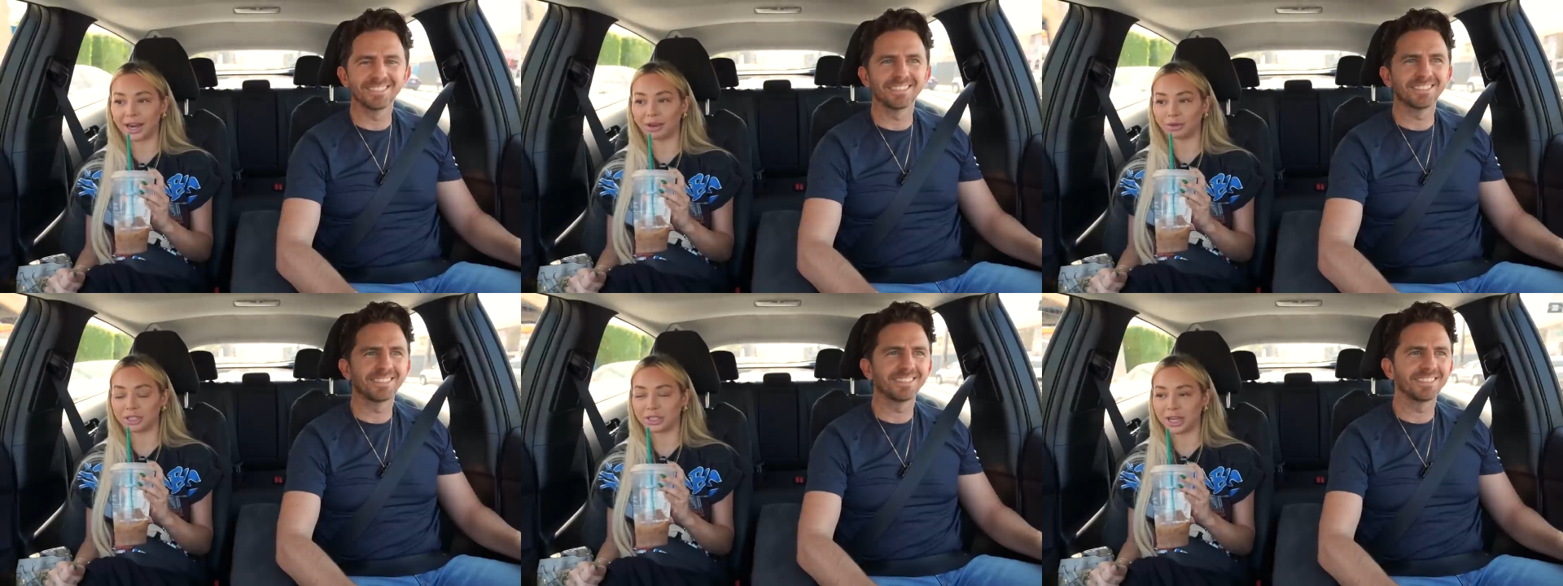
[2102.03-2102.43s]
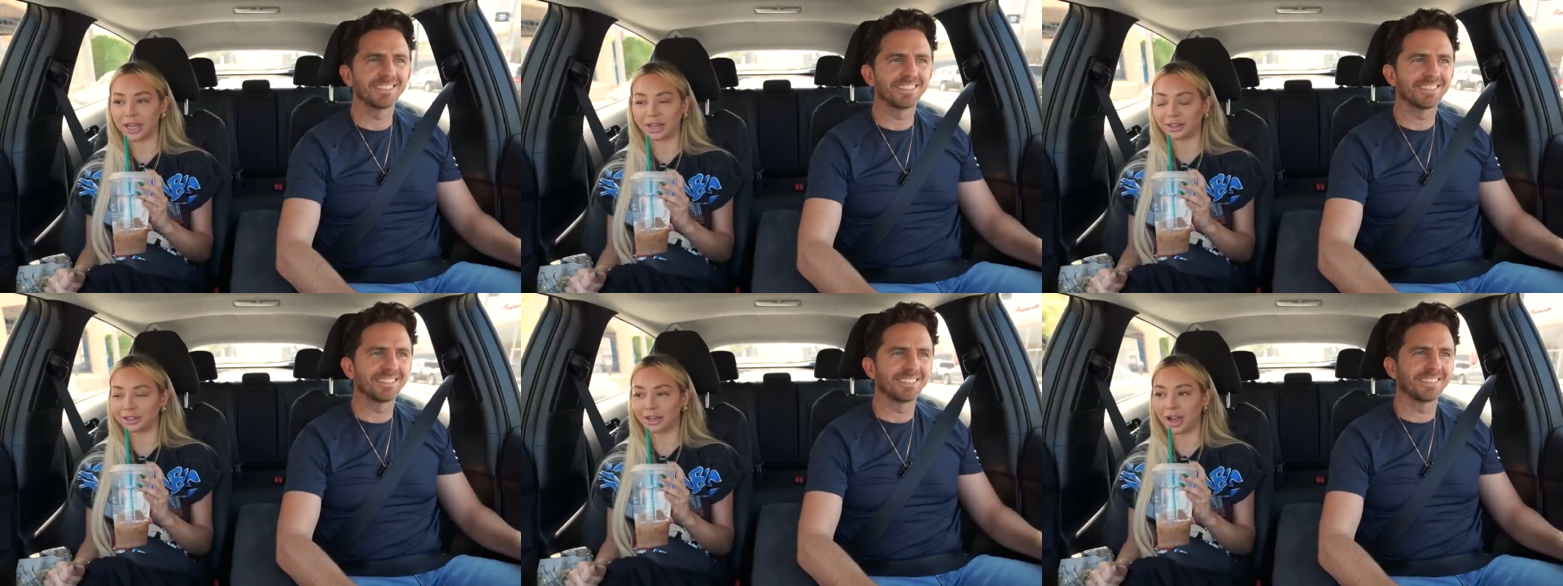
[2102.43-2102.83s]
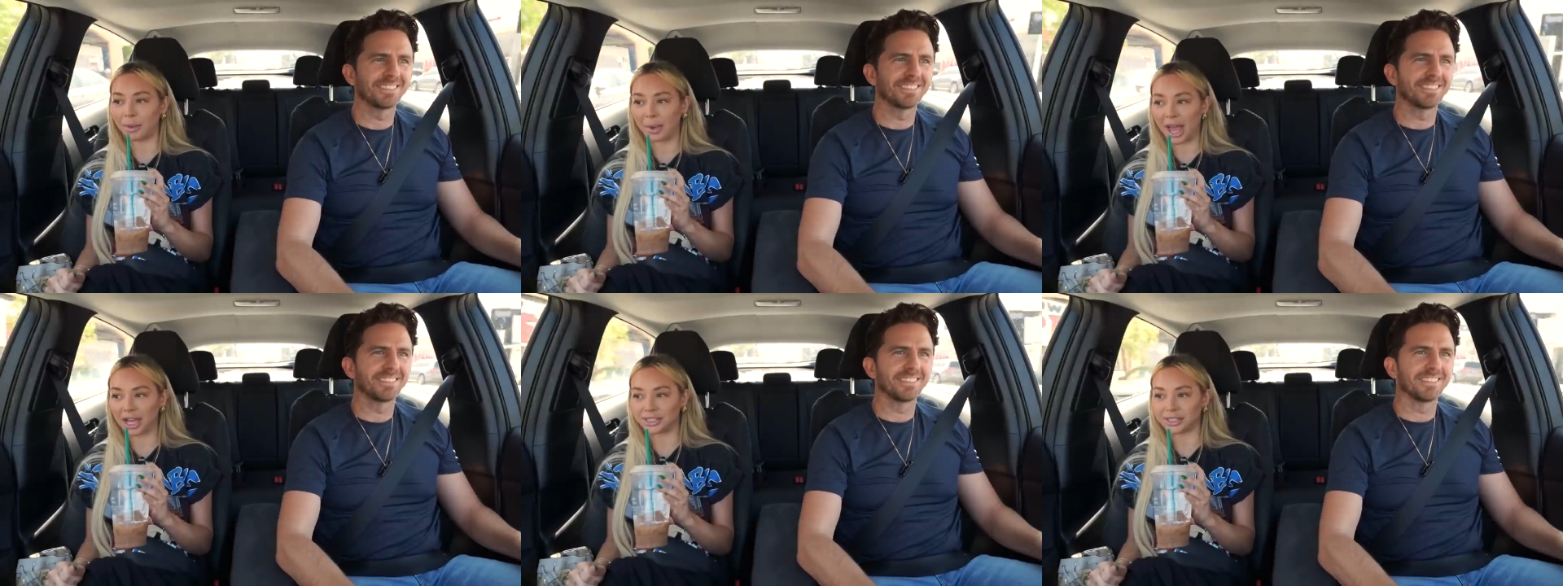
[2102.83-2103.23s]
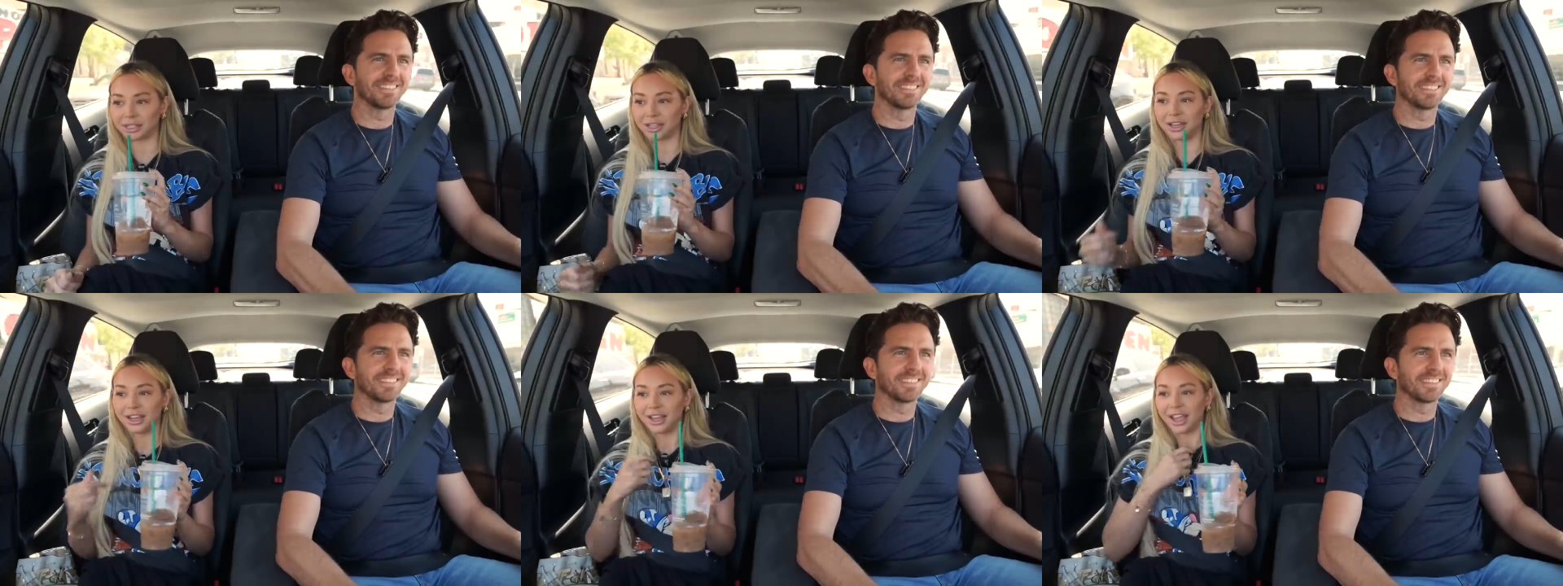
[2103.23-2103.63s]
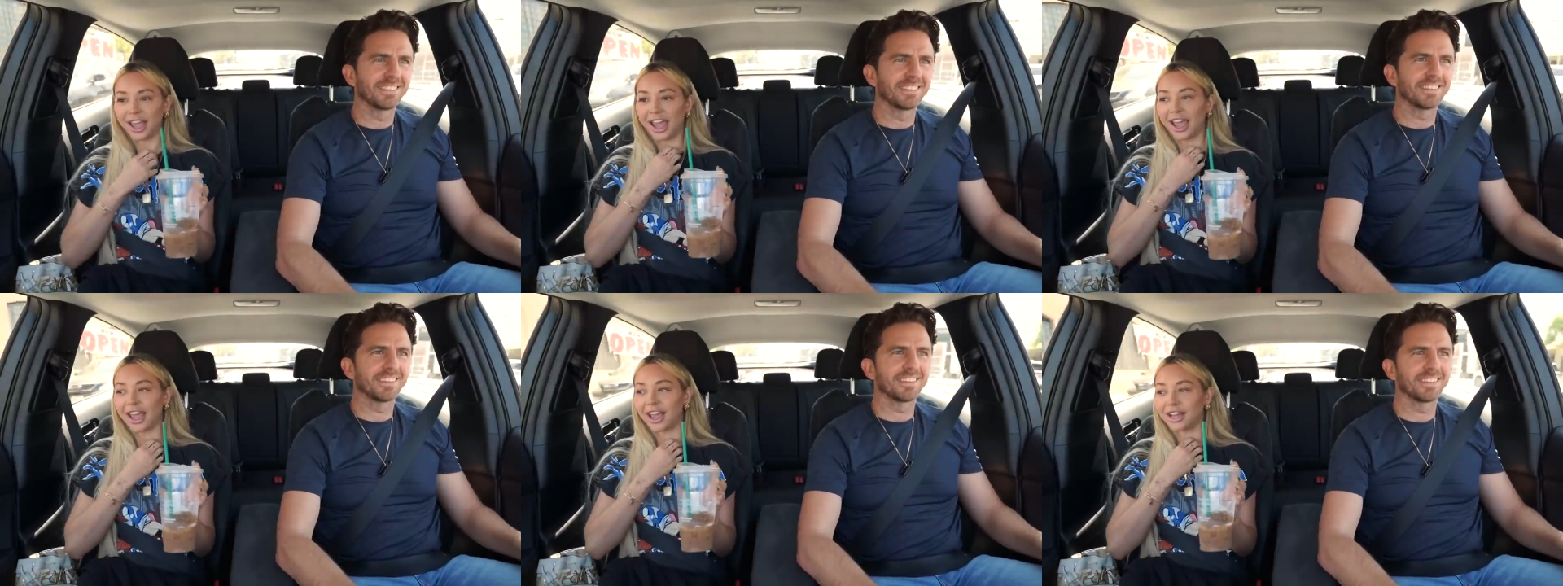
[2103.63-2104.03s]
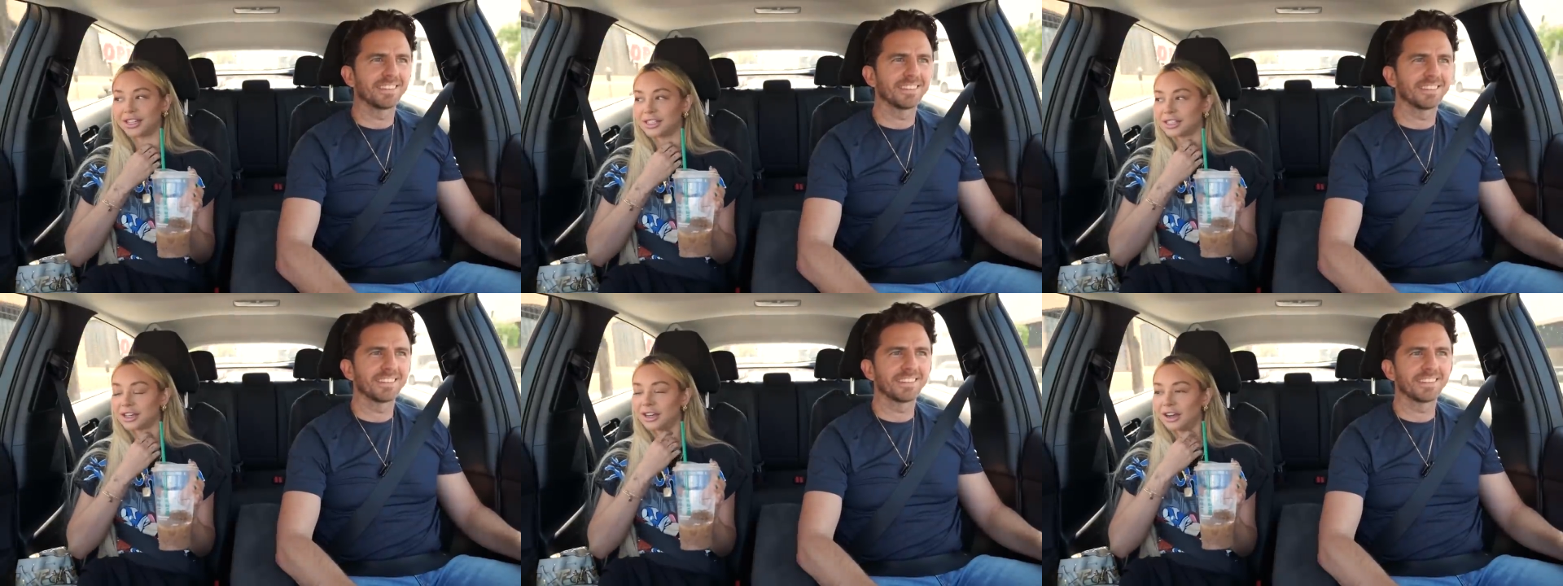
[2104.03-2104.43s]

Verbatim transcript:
Speaker 1: and I was like a mess. And